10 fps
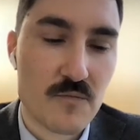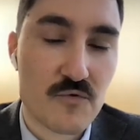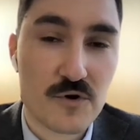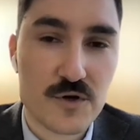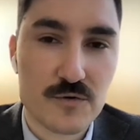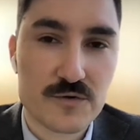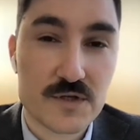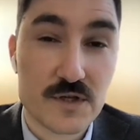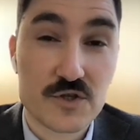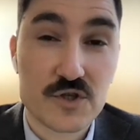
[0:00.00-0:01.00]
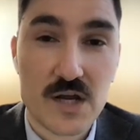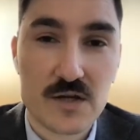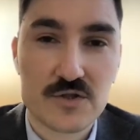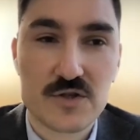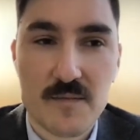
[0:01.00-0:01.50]
produce and
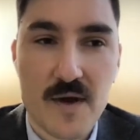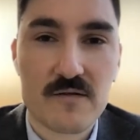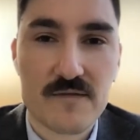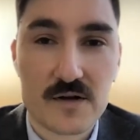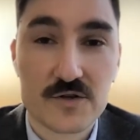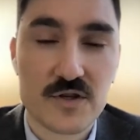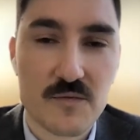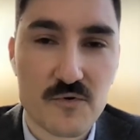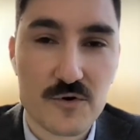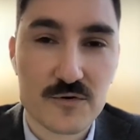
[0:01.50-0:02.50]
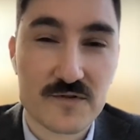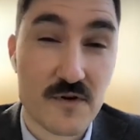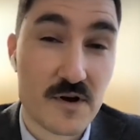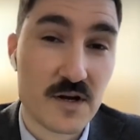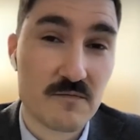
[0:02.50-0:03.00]
change the amount of energy they produced
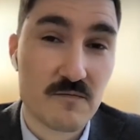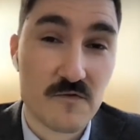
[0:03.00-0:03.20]
very,